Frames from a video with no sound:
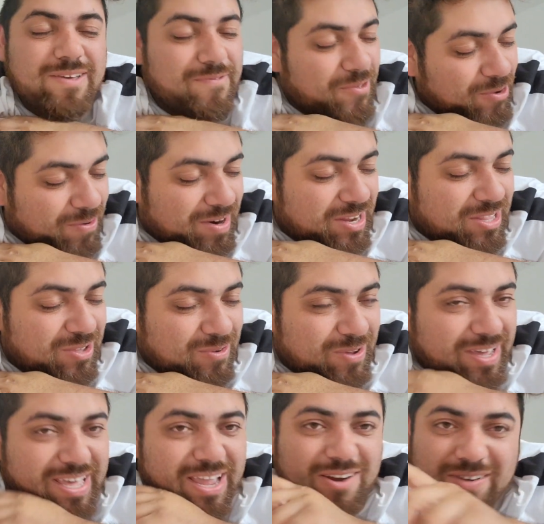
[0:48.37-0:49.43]
If you are
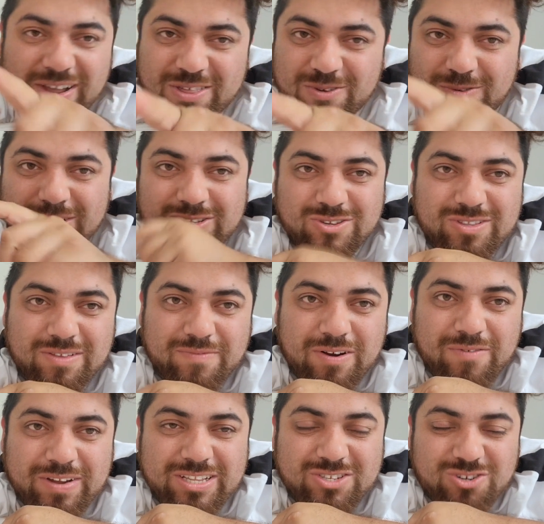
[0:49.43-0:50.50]
new here and you want to join the
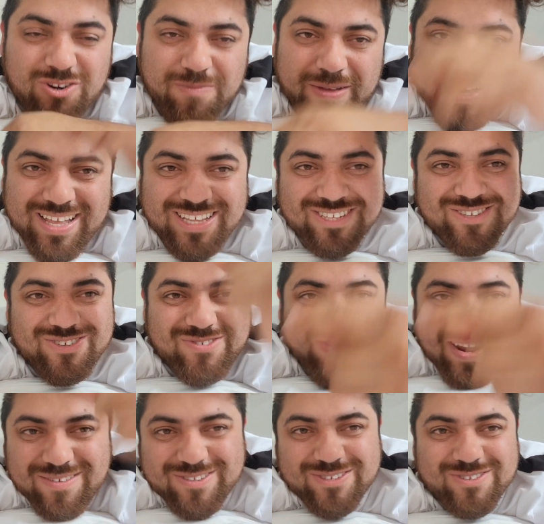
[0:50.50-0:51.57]
very, very troop,
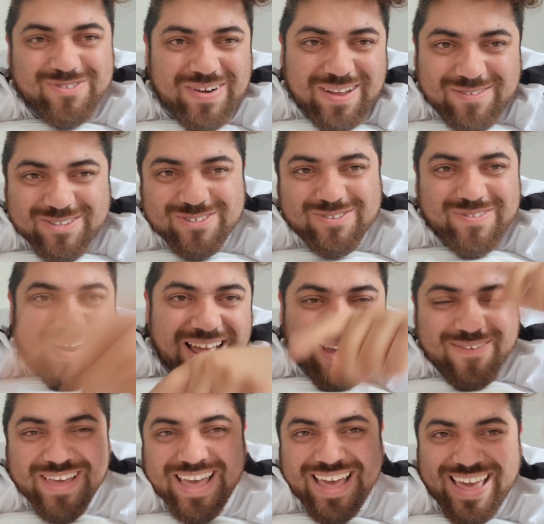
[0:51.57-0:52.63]
subscribe, subscribe,
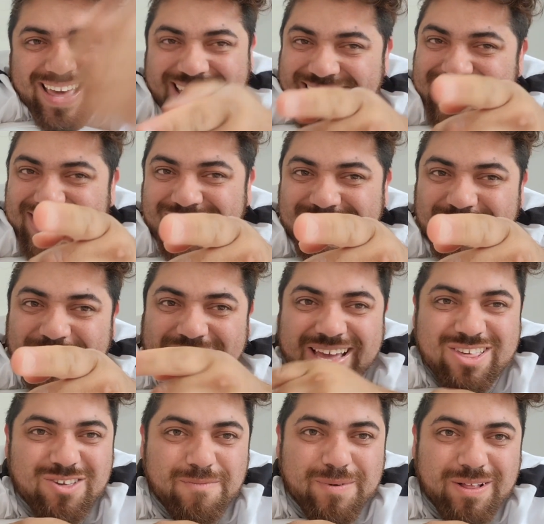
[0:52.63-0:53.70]
subscribe. Hit the
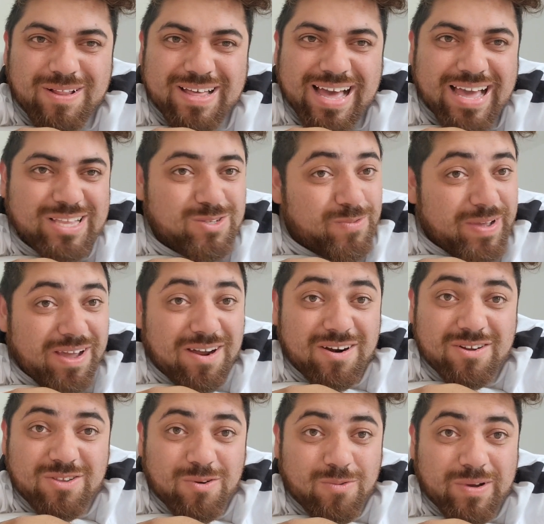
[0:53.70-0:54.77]
notification bell, guys. We
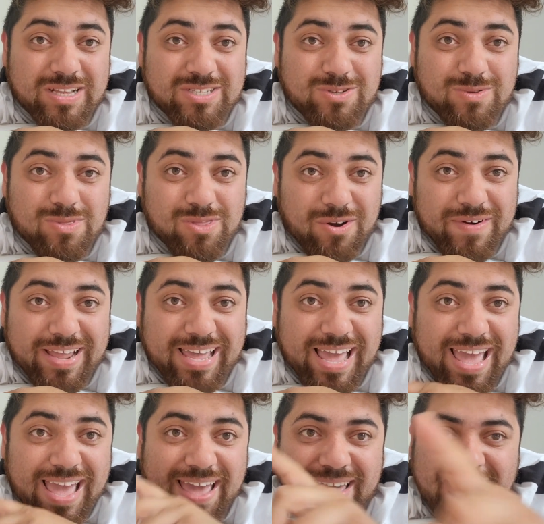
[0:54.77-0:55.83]
are on our way to
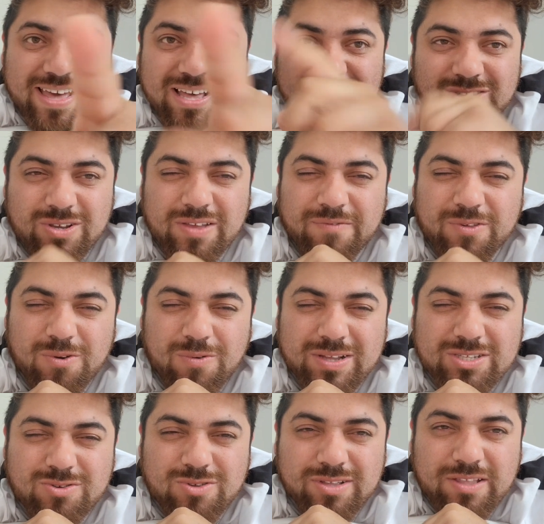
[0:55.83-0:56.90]
30K. So if you
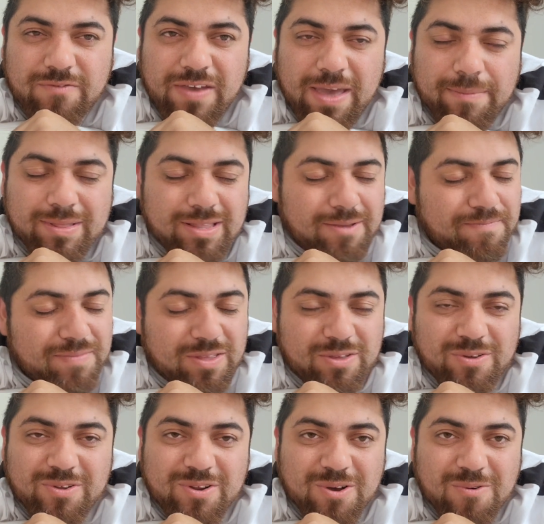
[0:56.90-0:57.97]
want to join the family,
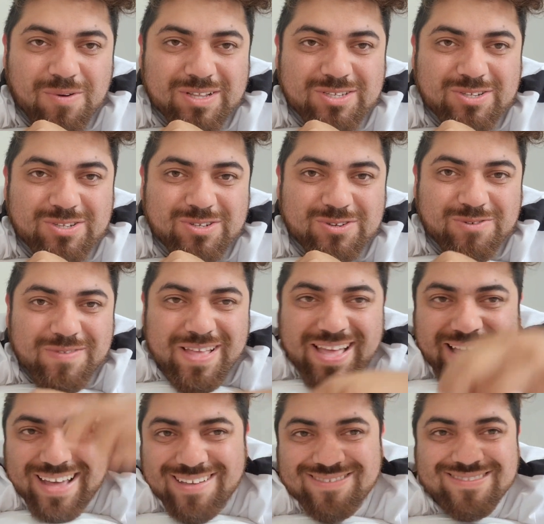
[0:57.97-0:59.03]
you know what to do.
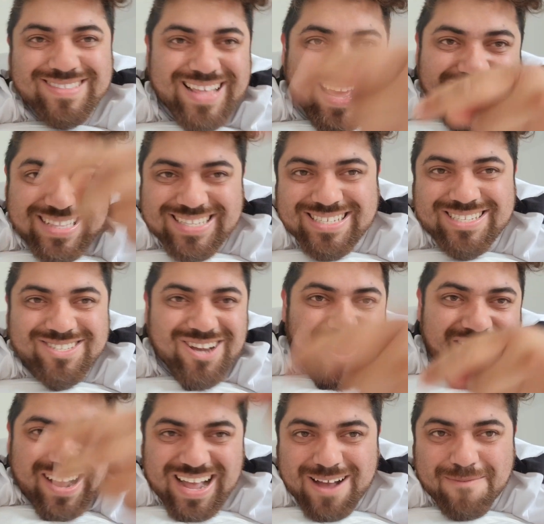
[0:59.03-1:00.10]
And let's talk